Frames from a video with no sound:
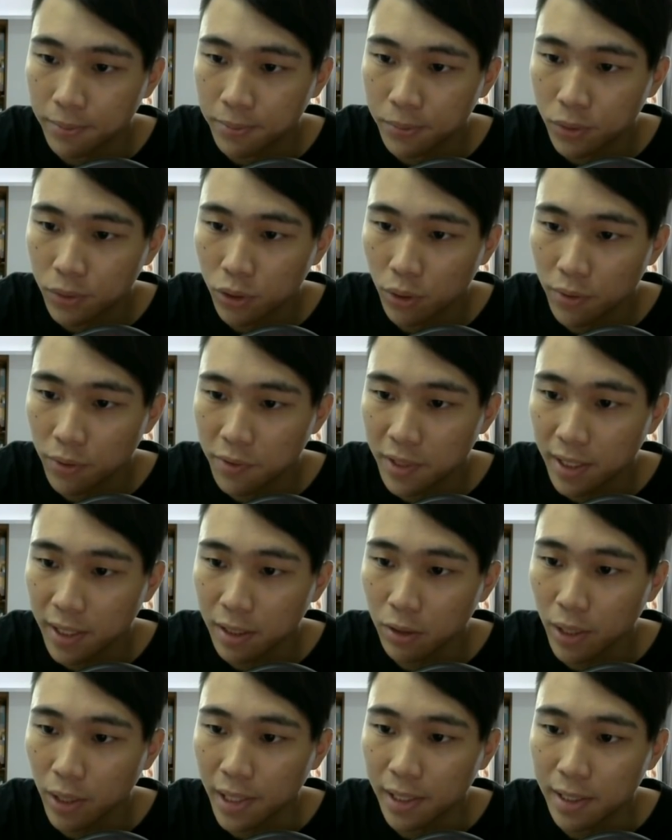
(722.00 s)
so if you take
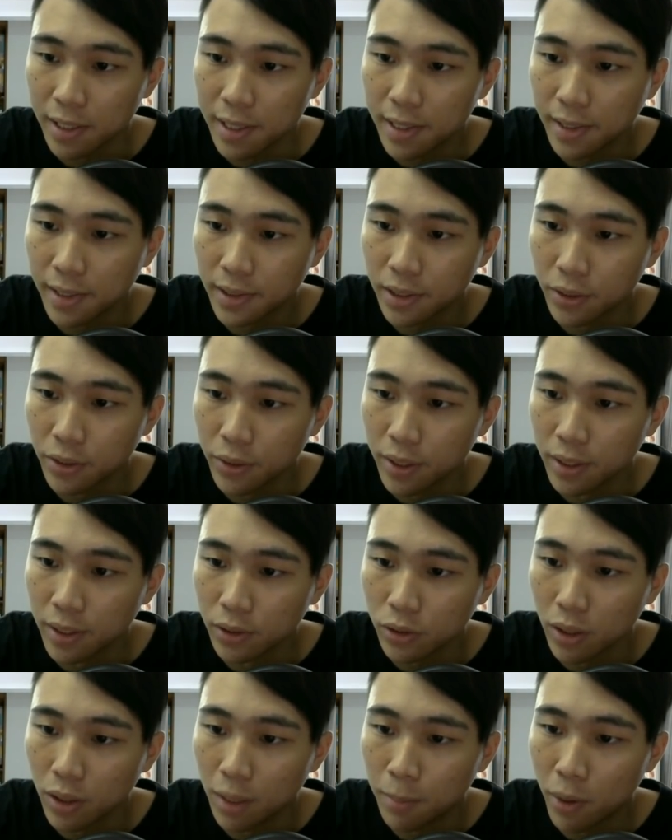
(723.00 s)
a look at the leader skill here,
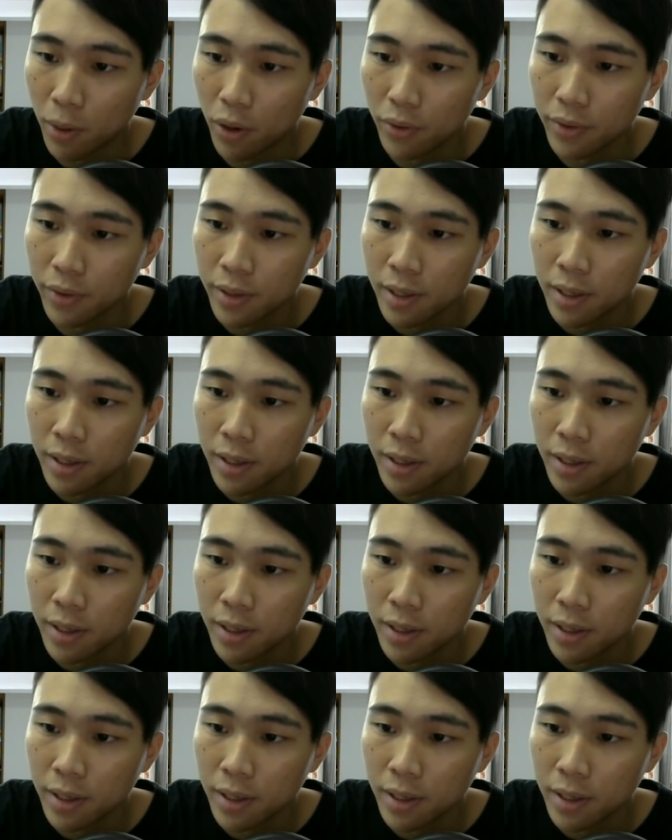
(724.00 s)
so upon